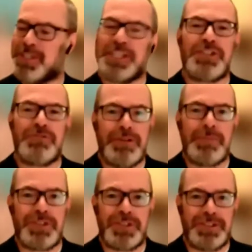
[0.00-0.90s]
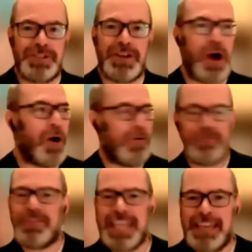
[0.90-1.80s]
description
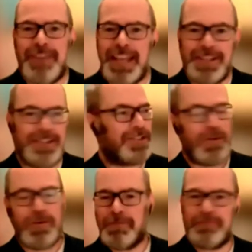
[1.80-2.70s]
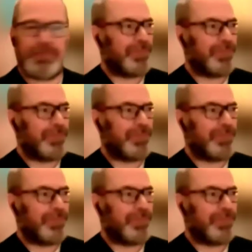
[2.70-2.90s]
of the events of